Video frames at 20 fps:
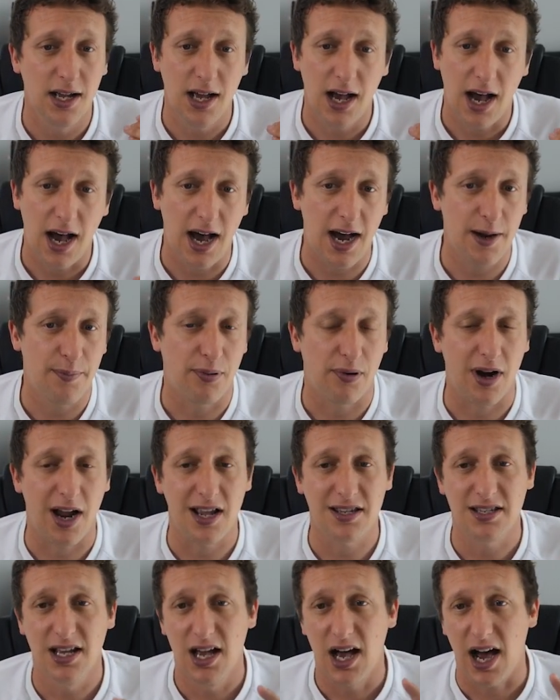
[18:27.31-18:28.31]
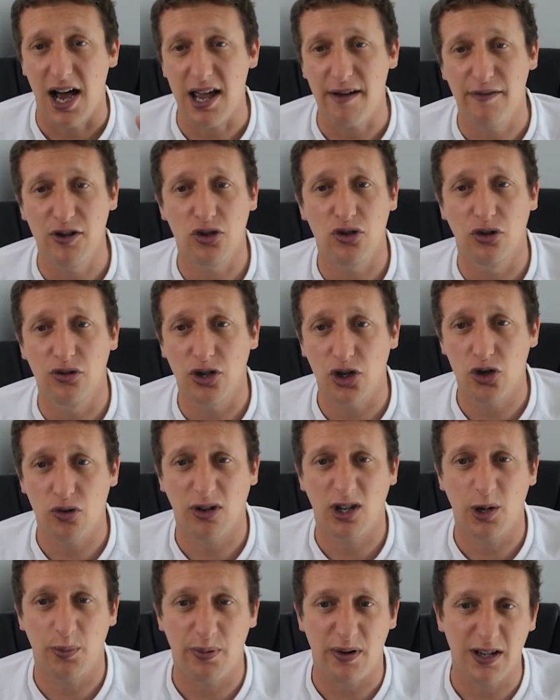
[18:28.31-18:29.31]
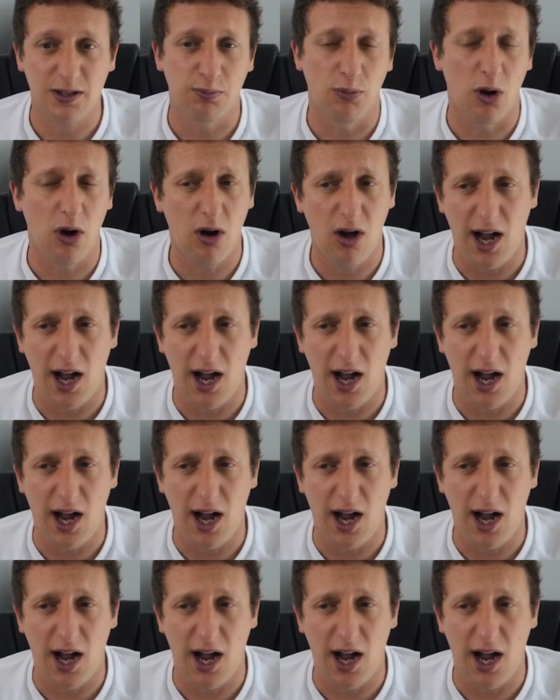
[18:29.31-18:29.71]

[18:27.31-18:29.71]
High press. I haven't done the Treq press more.